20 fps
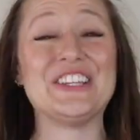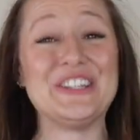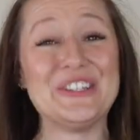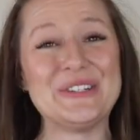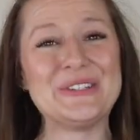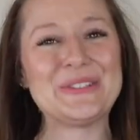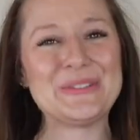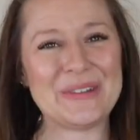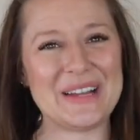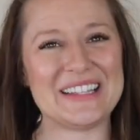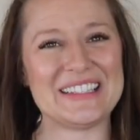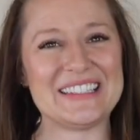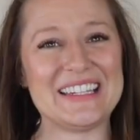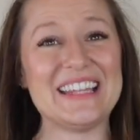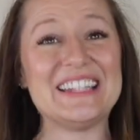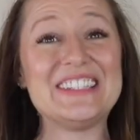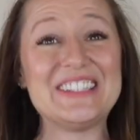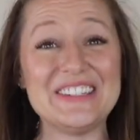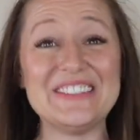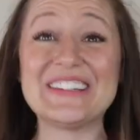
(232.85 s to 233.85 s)
Use
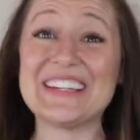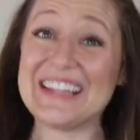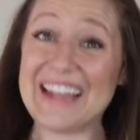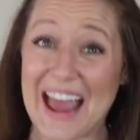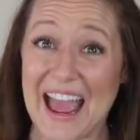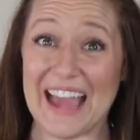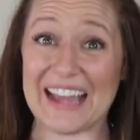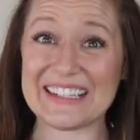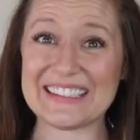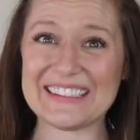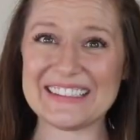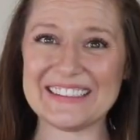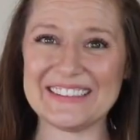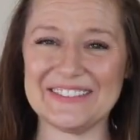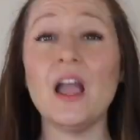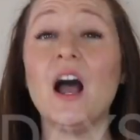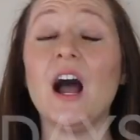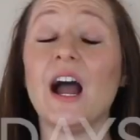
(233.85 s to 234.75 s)
Wednesday to connect.